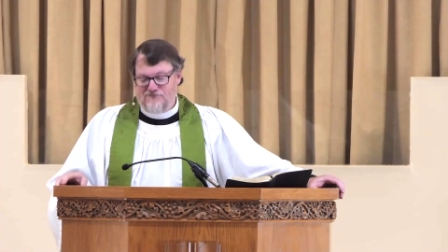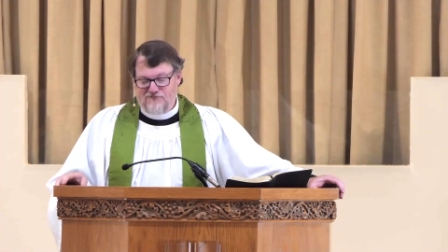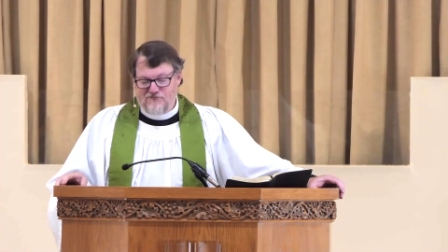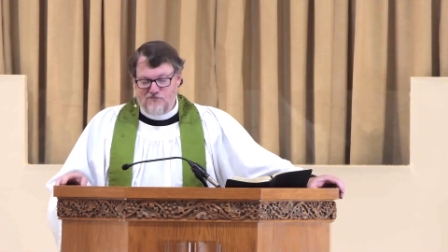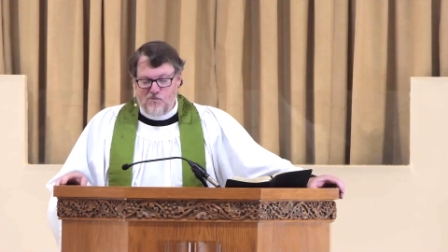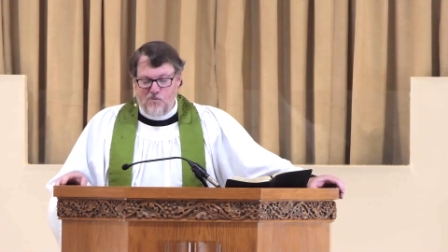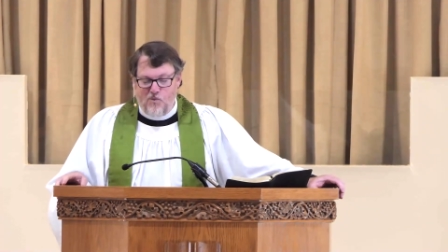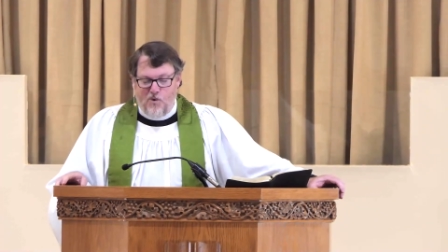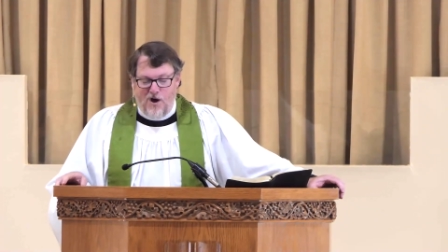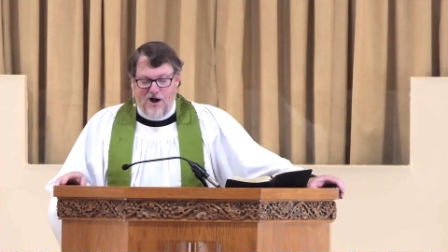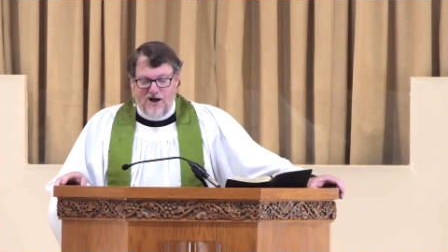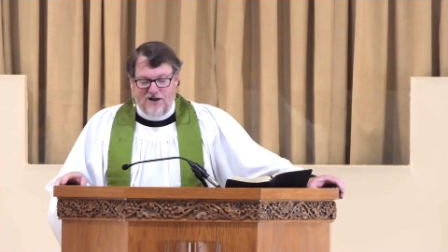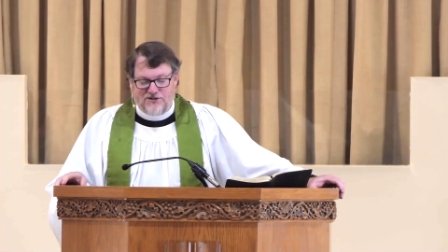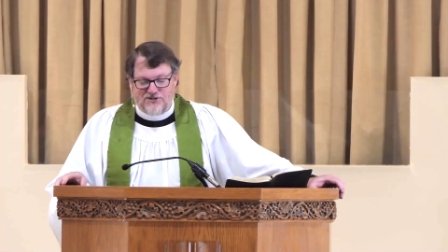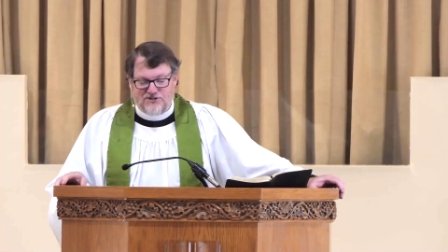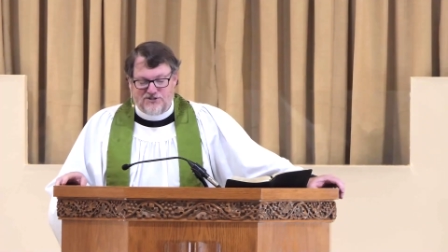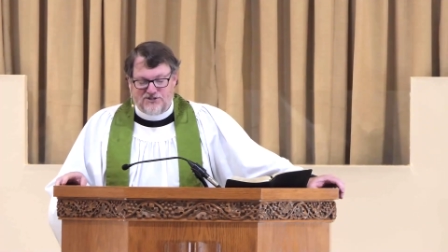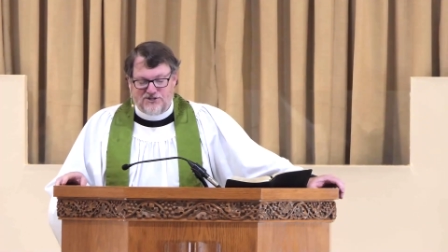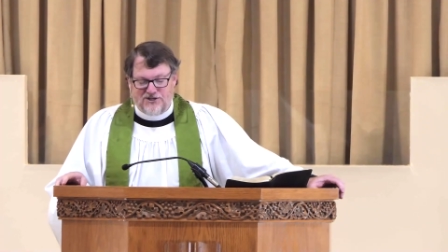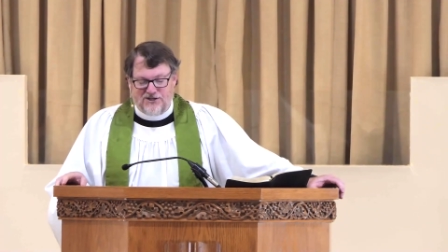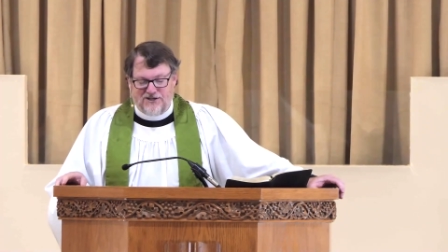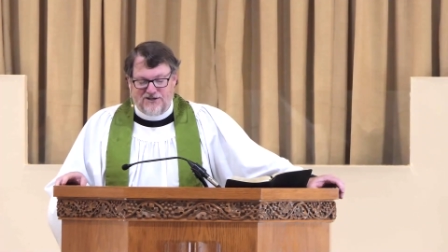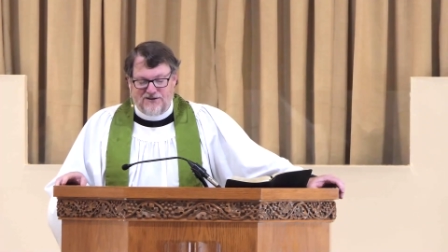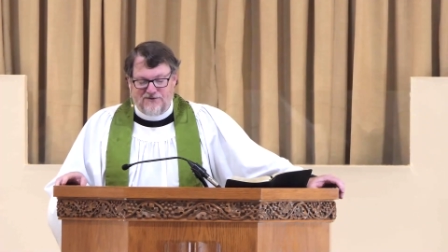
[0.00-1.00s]
watch,
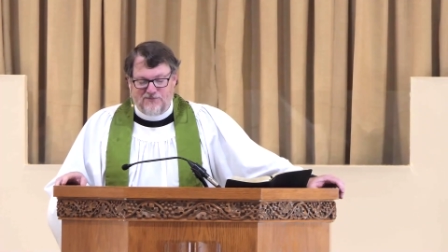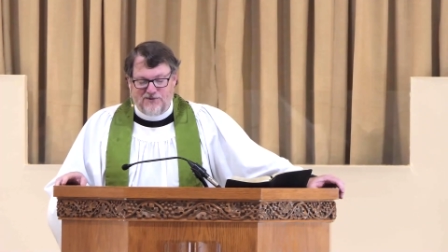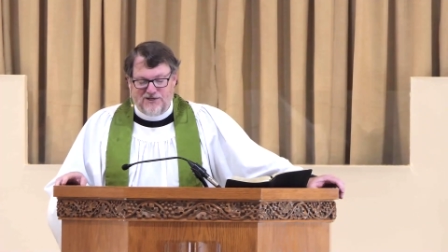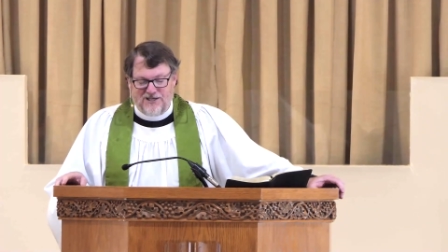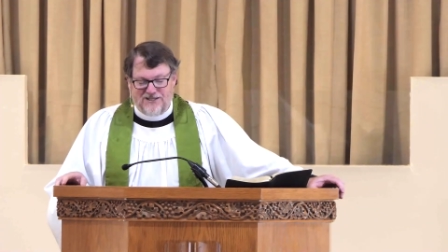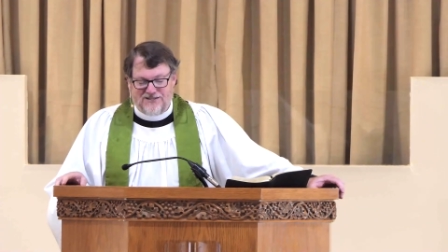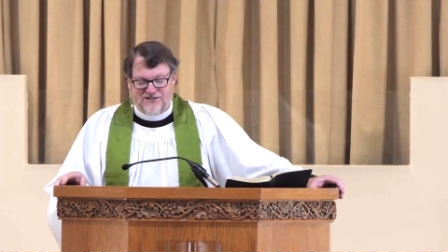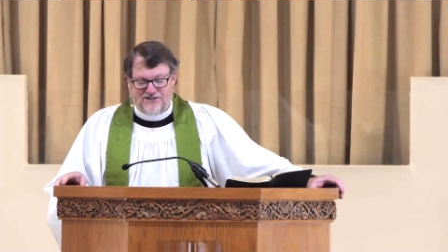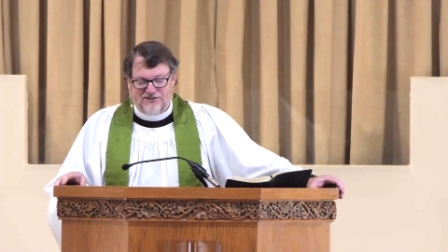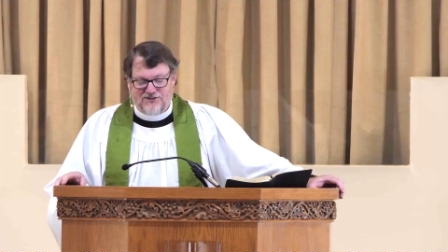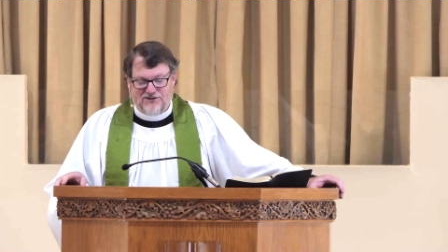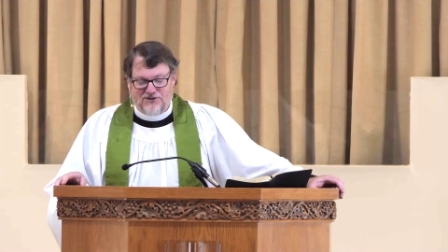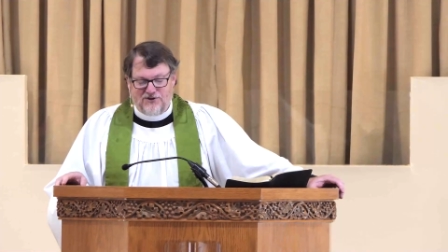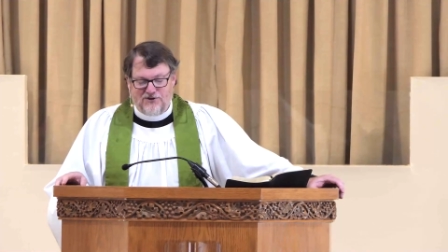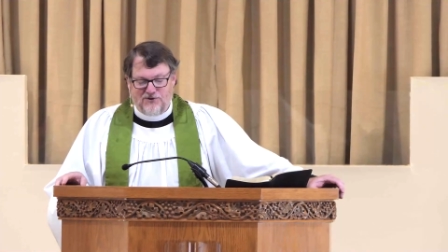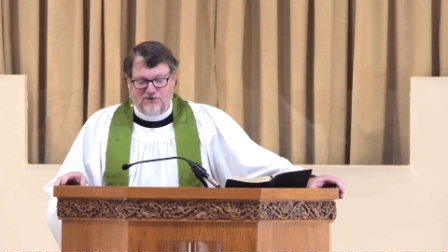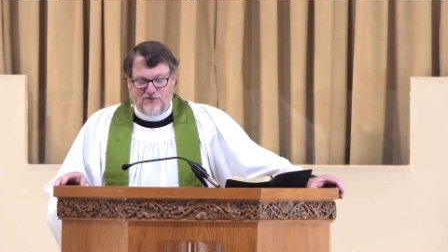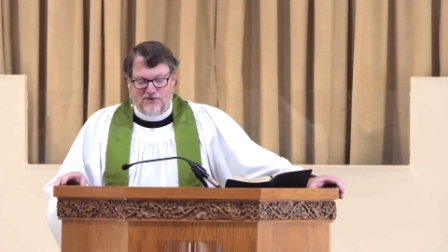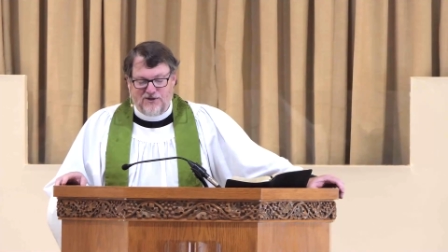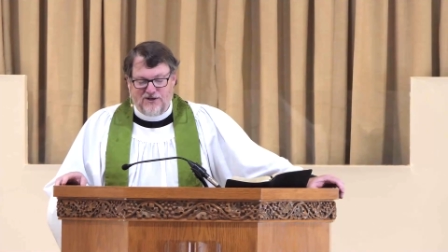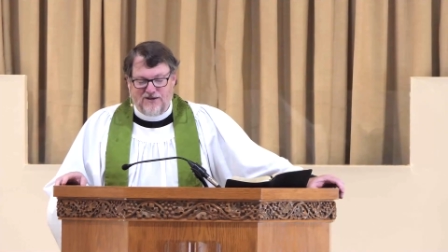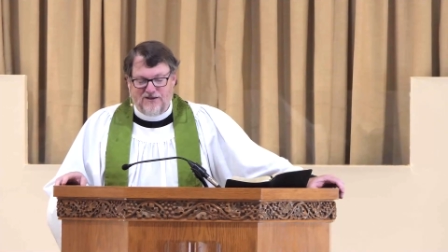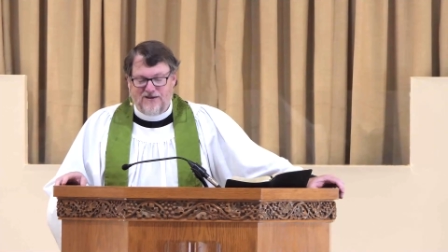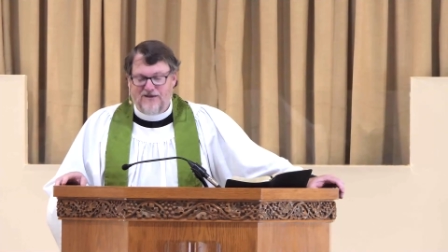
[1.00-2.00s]
uh, we get to go
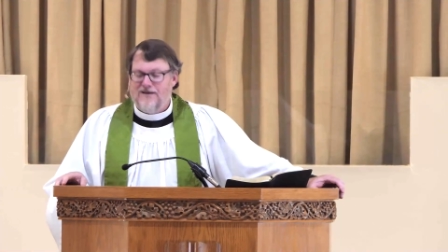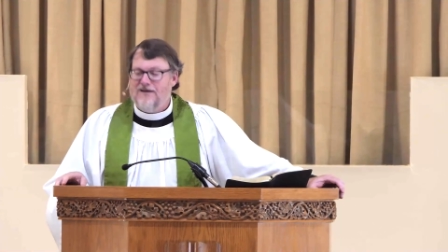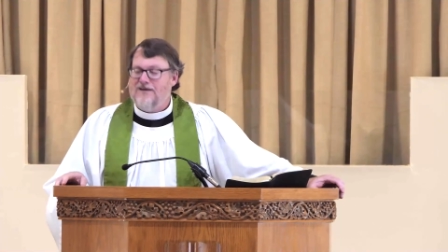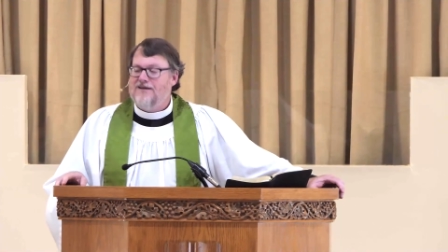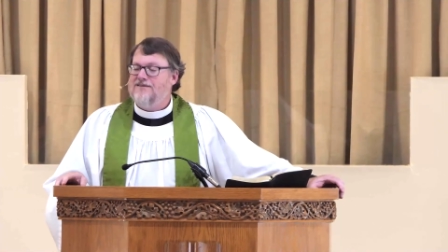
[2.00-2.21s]
uh,